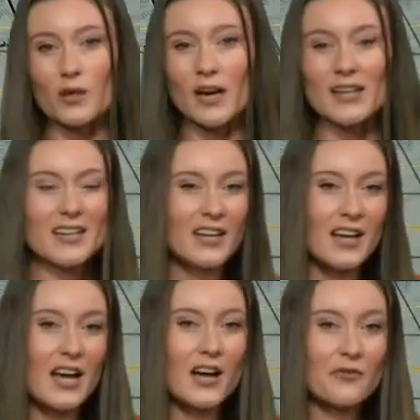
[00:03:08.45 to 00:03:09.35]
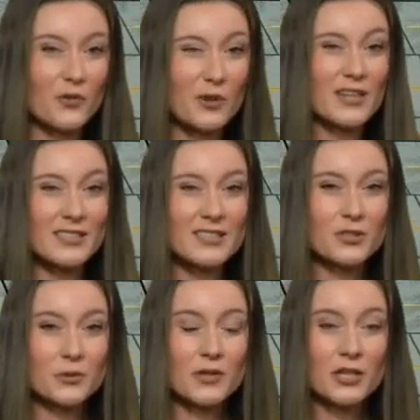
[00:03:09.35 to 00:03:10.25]
lot uh, for us
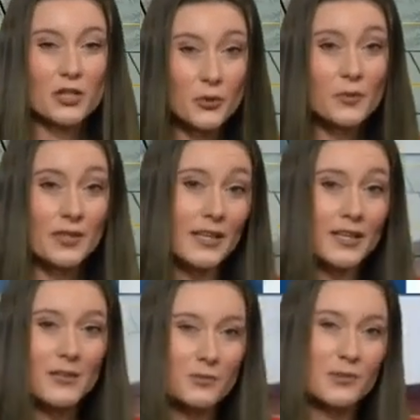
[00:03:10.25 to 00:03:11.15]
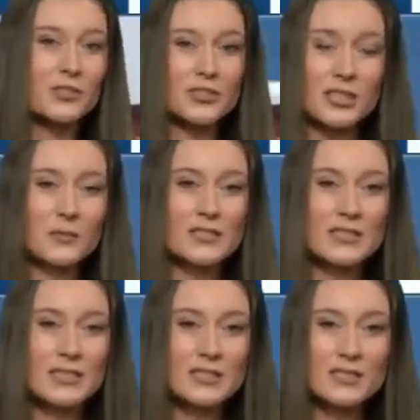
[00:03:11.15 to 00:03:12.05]
to accumulate accumulate. We're just going to be
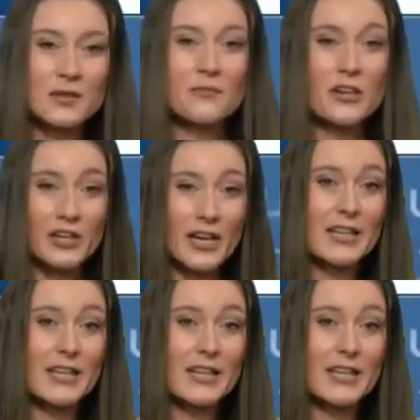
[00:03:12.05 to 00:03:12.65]
seeing some very